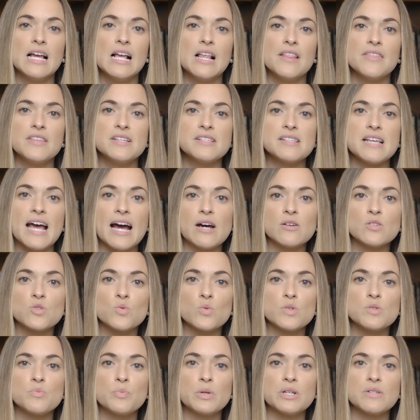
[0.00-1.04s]
this house
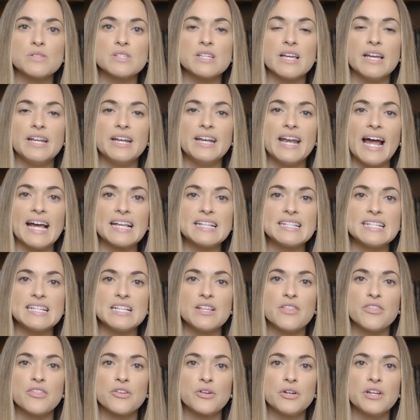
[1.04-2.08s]
was built in
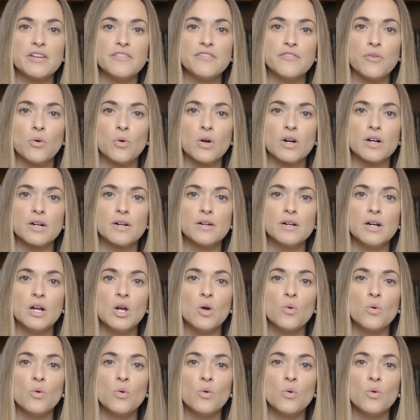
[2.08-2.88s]
1934,